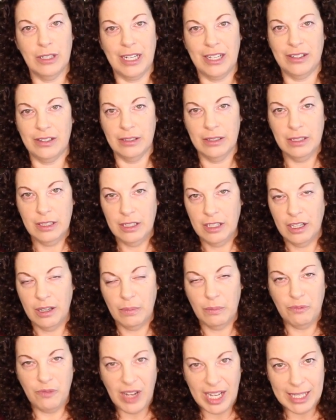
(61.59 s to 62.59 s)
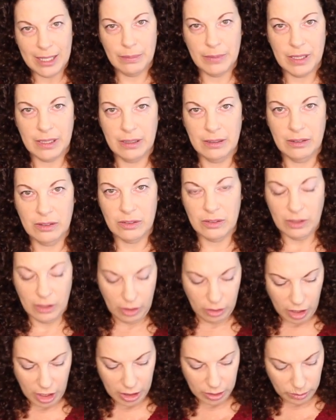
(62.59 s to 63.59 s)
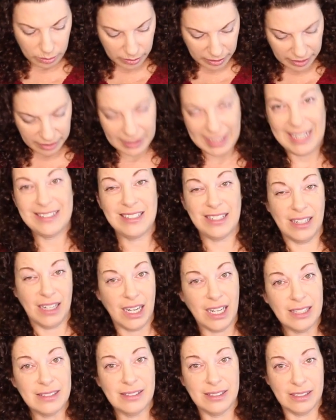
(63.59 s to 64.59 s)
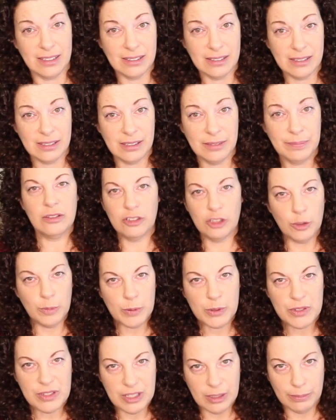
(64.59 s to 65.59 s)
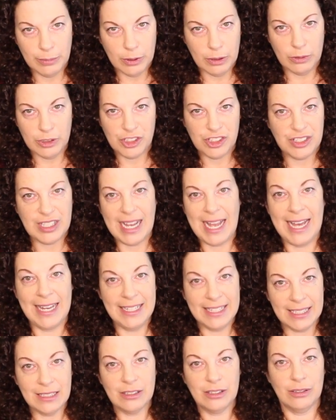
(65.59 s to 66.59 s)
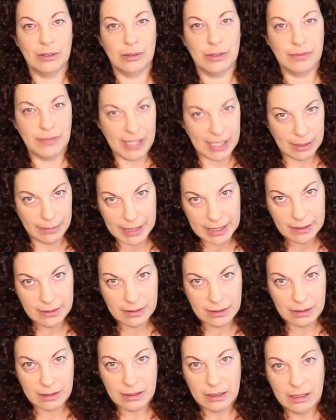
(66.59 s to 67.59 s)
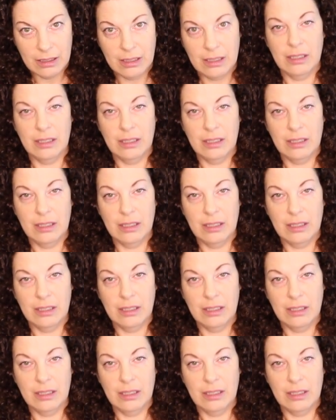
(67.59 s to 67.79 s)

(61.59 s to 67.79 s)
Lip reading: and vitamins along with antioxidants. Super simple. We're just adding it to the Vitamix.